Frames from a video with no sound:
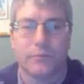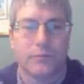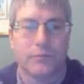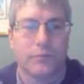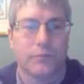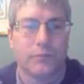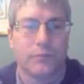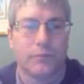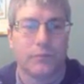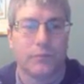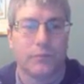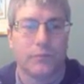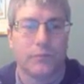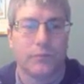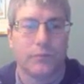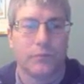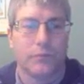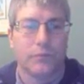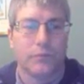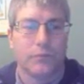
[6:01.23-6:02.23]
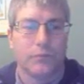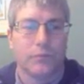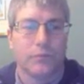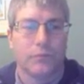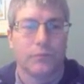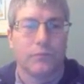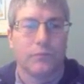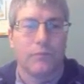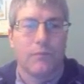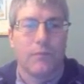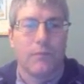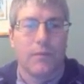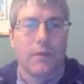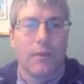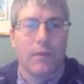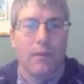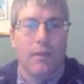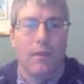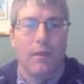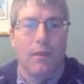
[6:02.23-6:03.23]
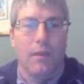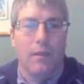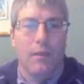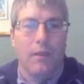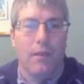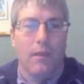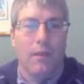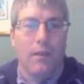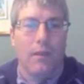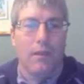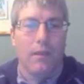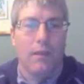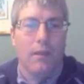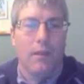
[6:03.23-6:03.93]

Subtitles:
(no one is talking)